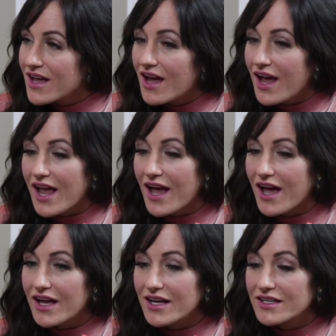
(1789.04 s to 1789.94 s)

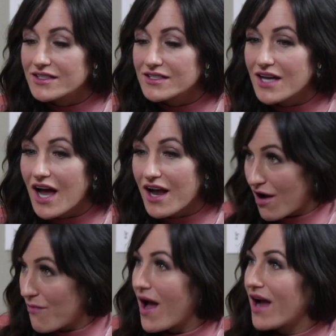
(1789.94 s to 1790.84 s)
And I got
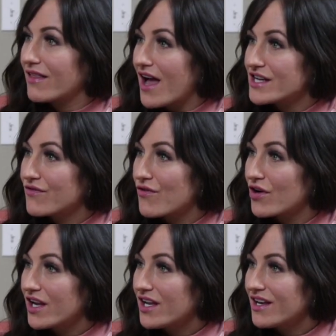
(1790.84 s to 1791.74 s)
backlash for
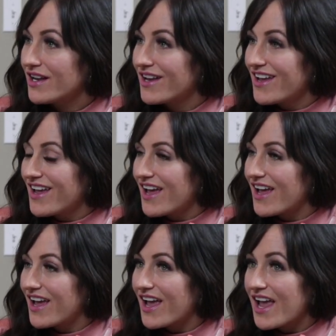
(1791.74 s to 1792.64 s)
it.
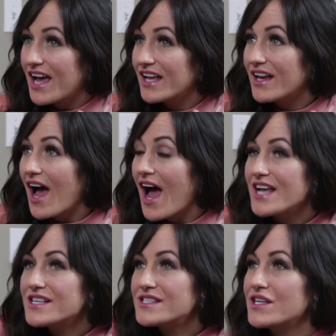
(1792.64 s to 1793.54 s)
And I
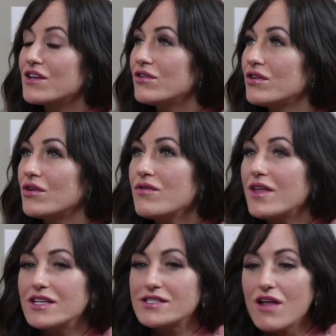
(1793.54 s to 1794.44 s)
still knew that as
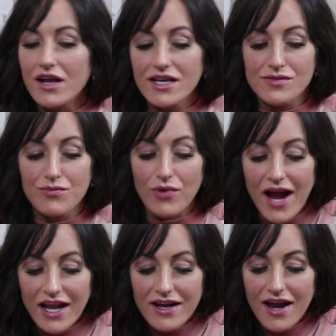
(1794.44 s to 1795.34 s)
long as Brian
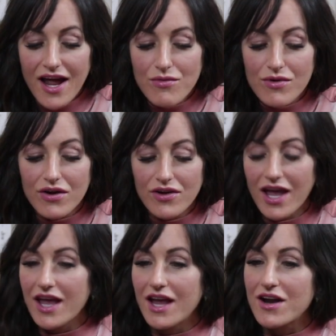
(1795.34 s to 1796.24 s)
and I were okay
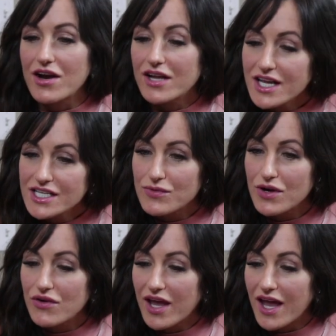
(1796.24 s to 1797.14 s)
and our kids were
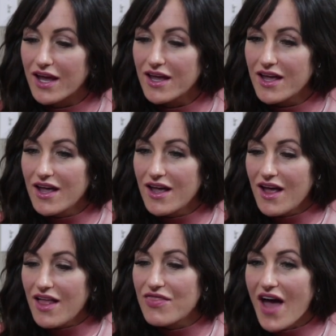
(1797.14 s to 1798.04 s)
okay,
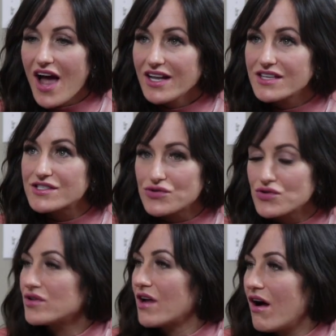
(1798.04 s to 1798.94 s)
that is truly
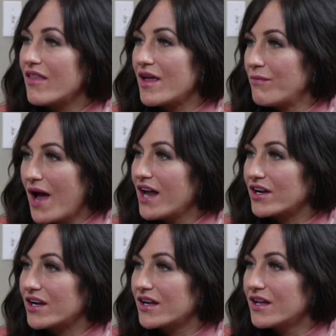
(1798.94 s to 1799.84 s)
all that mattered.
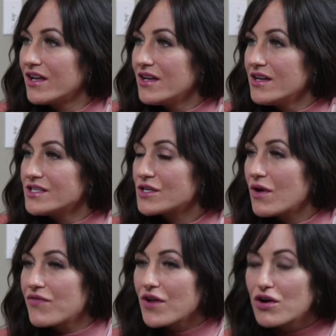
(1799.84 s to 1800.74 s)
So if they're
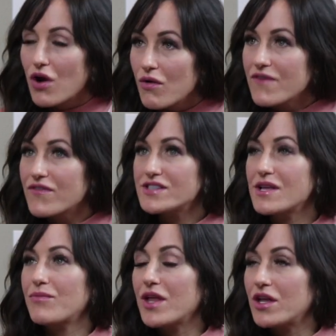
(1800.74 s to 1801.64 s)
going for
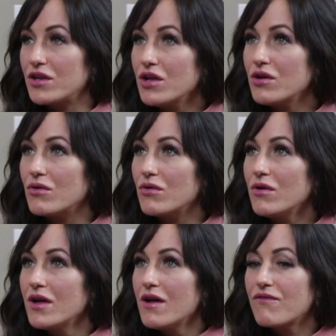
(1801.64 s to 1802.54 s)
something new,
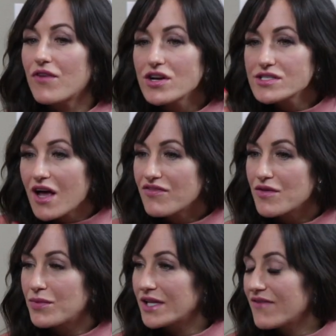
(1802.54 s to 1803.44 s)
first off, the
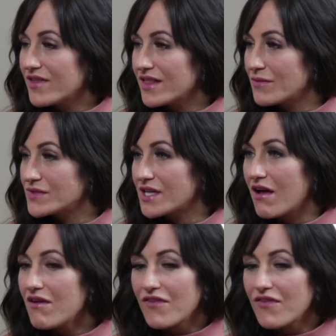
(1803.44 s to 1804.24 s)
belief in themselves, and